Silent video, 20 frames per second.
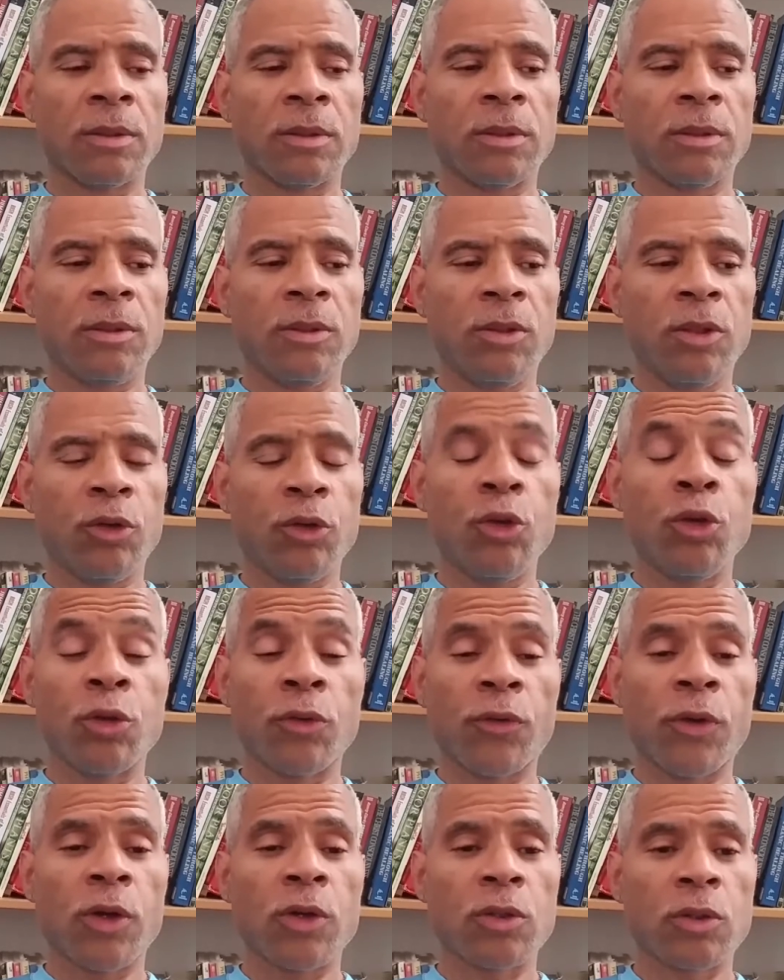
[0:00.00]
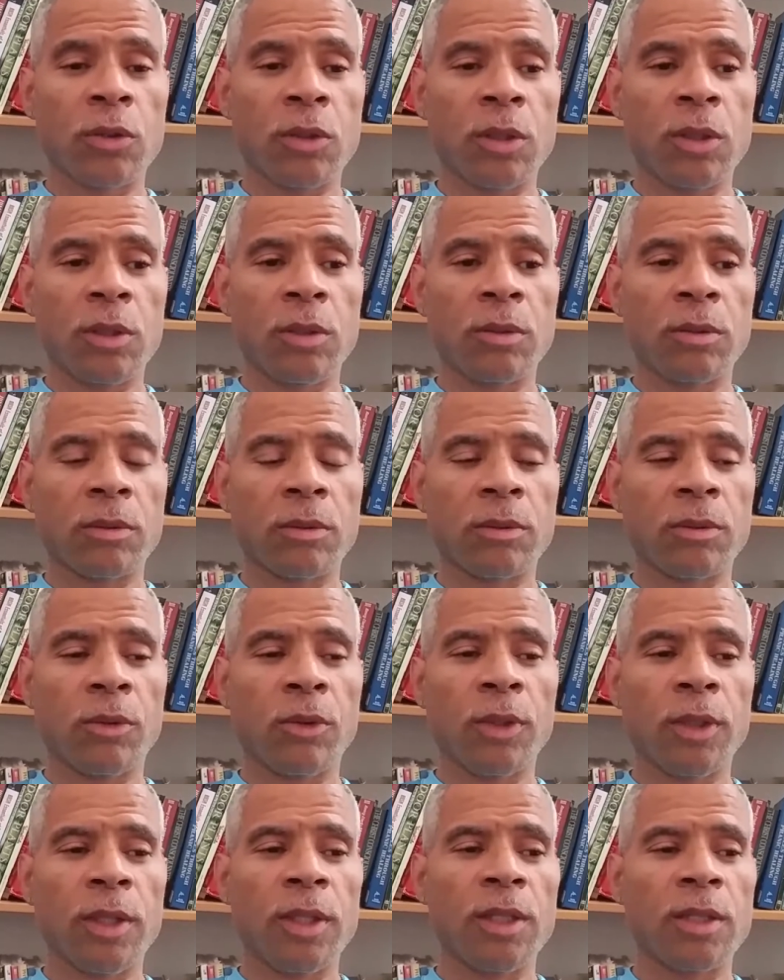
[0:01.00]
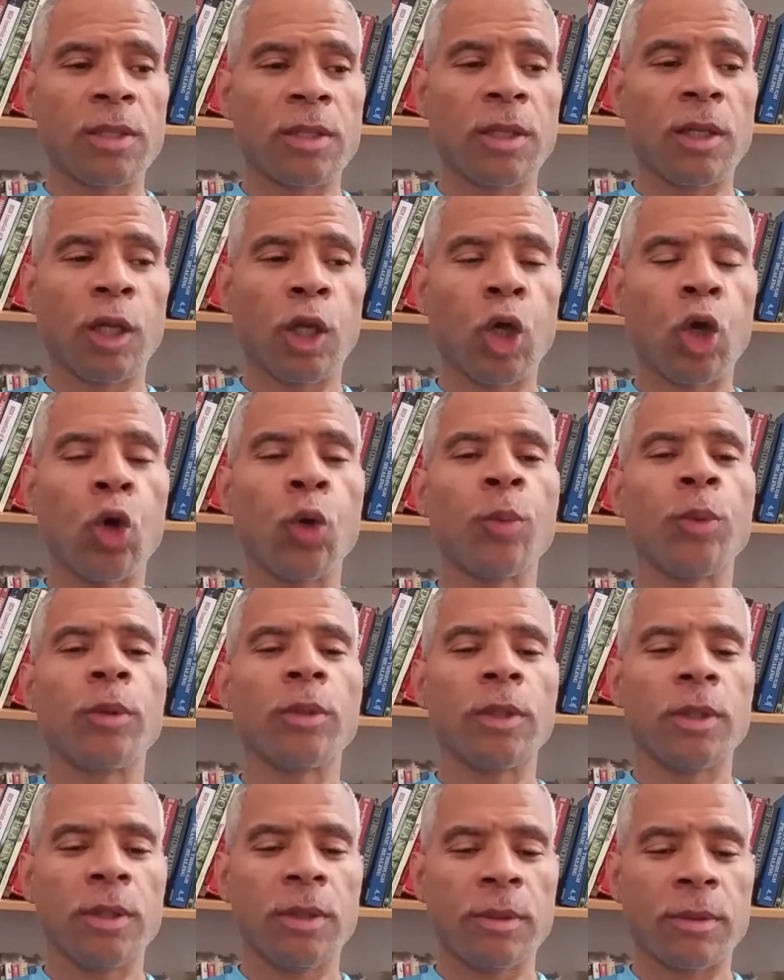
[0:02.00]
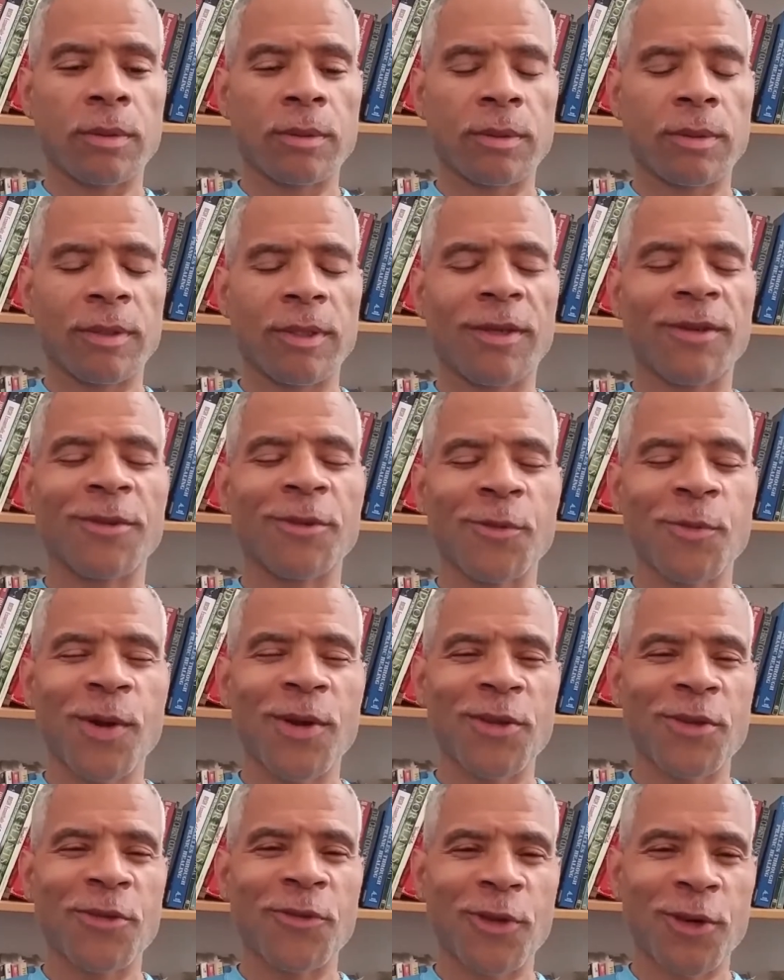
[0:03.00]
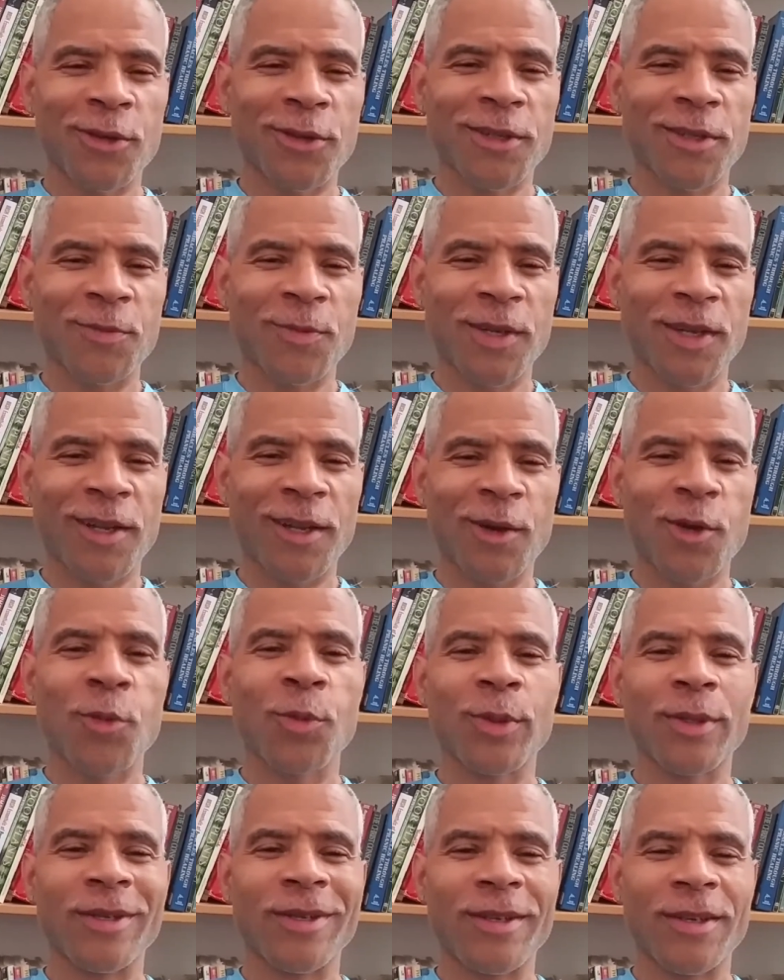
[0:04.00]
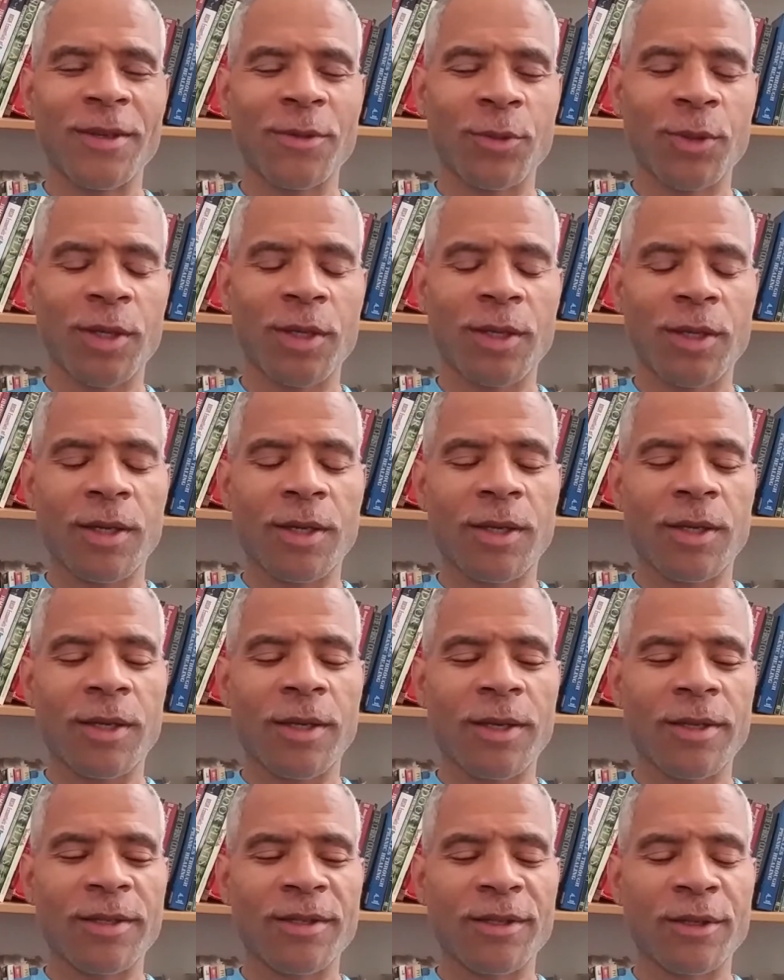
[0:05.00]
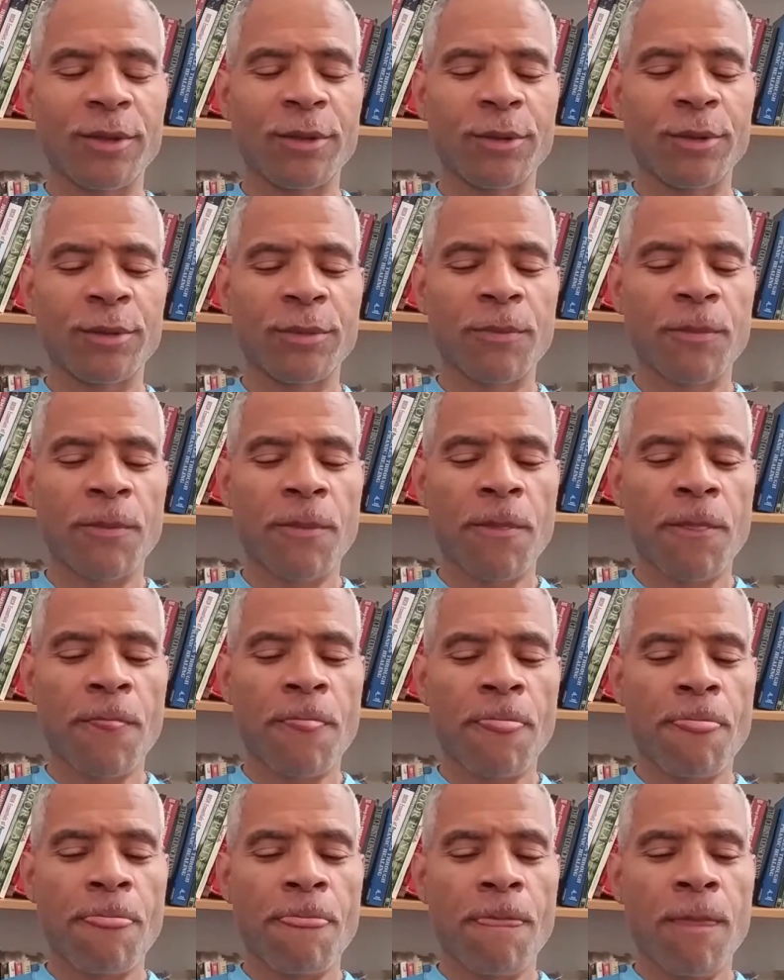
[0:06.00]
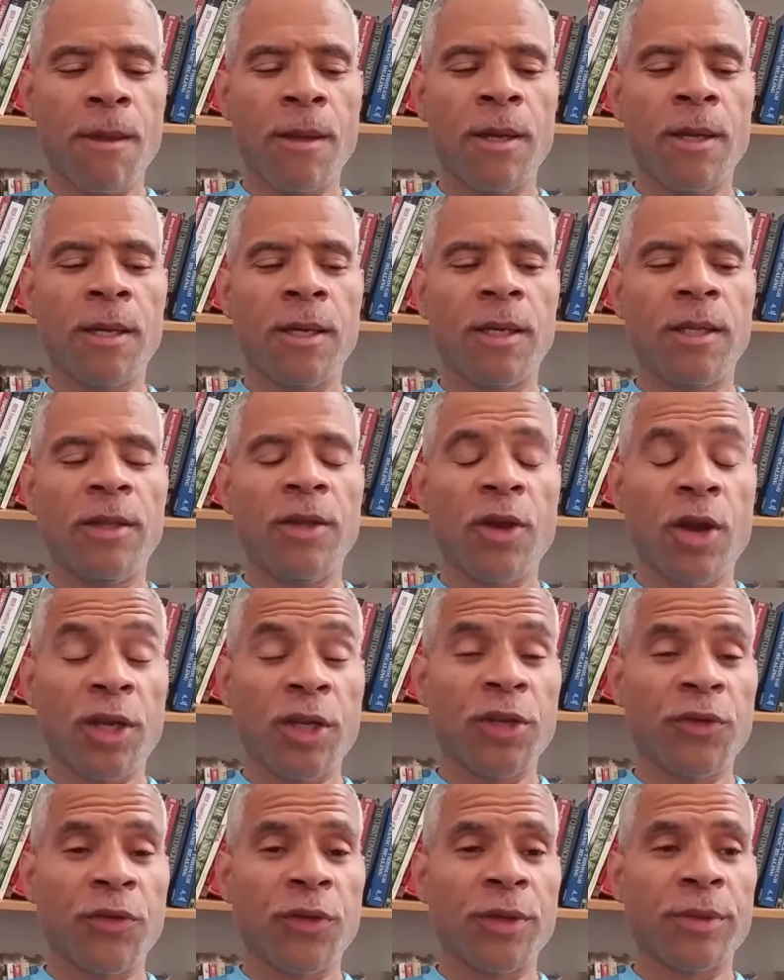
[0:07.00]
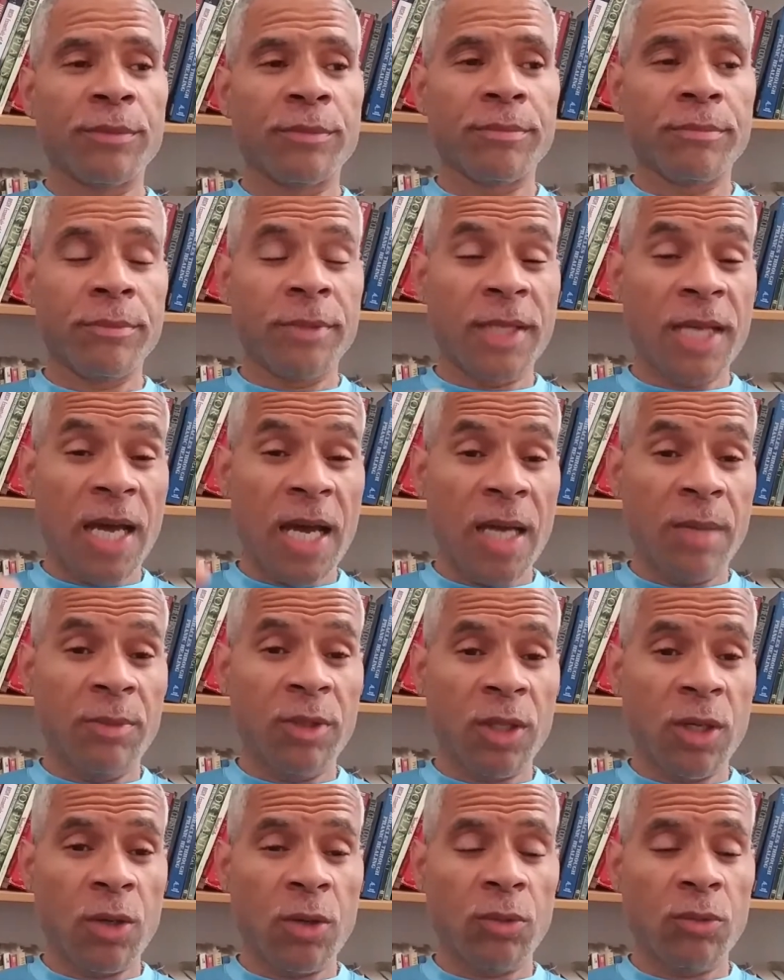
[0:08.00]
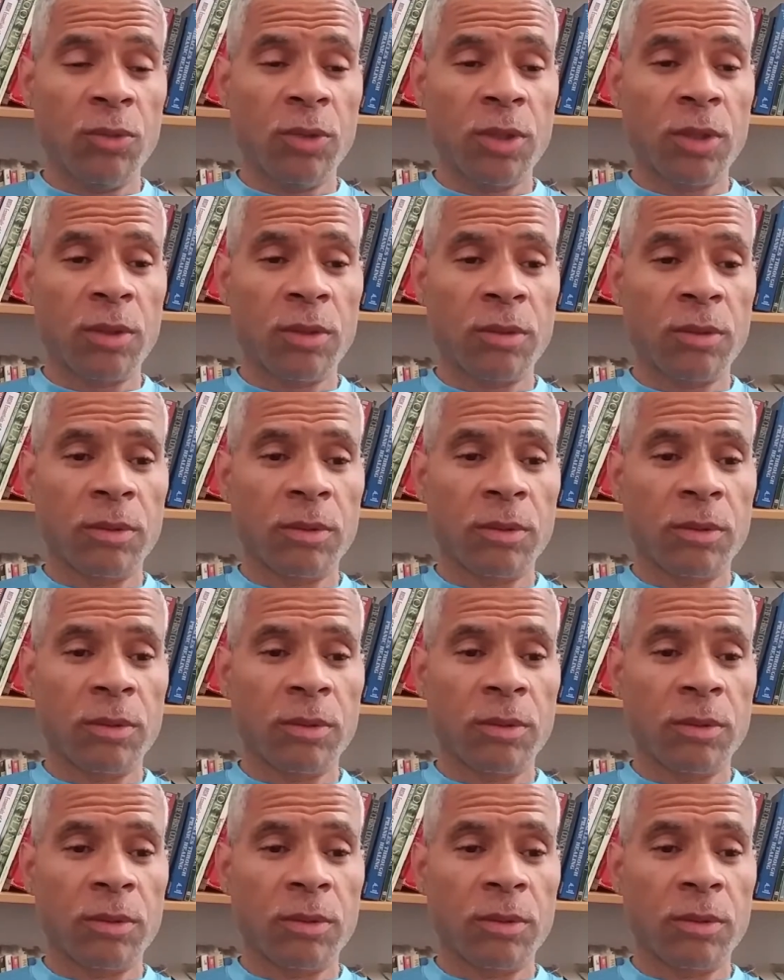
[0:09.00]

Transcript: universally, or at least globally. I don't know about universally, but globally anyway. And so there are different time zones.